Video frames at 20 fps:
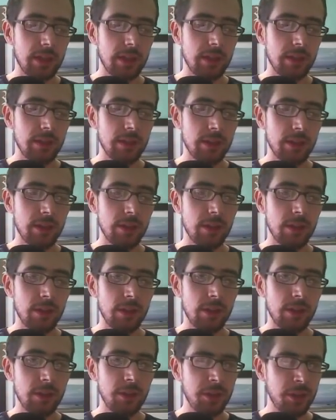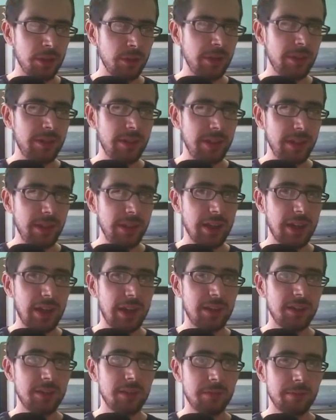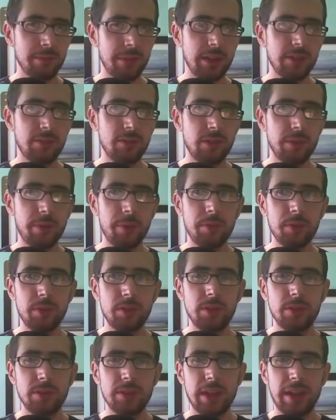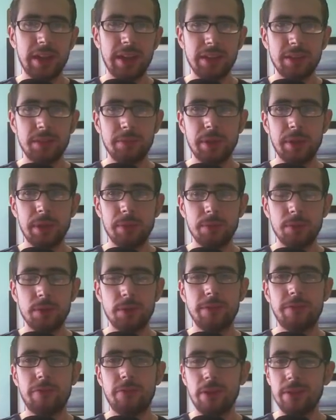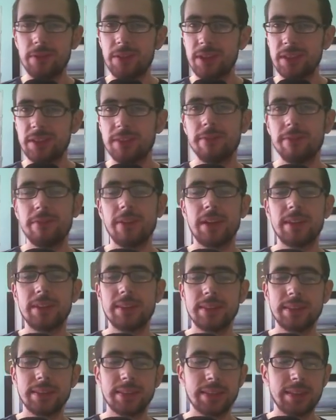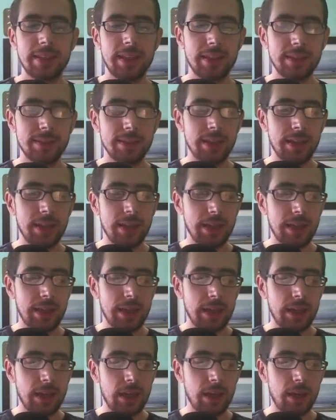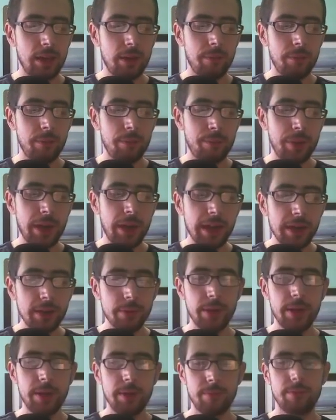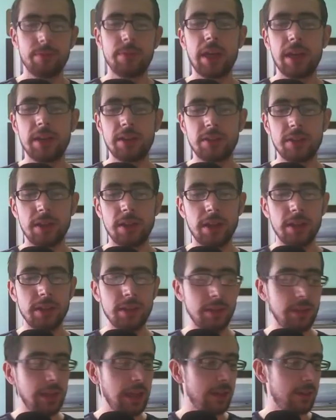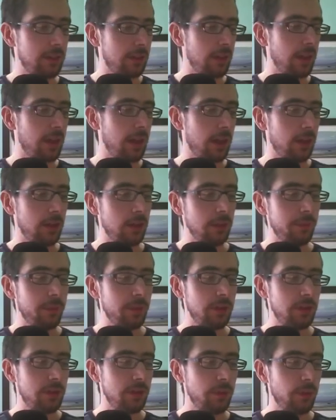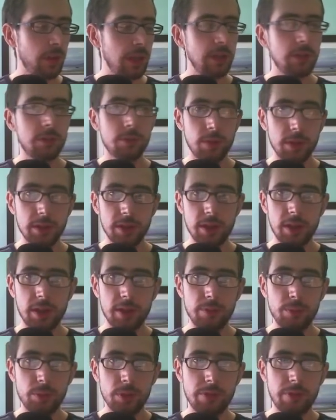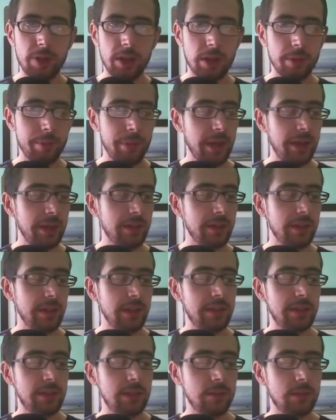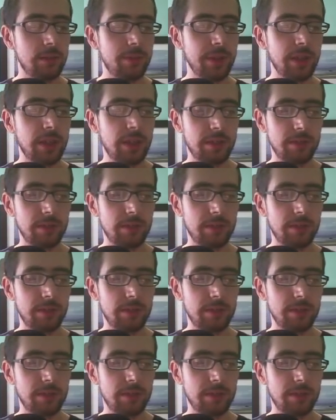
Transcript: that Unity and mainstream Ubuntu is a little bit more frivolous and fancy than that. But anyway, that aside, yes, Lubuntu, it's one that I would recommend. It seems to be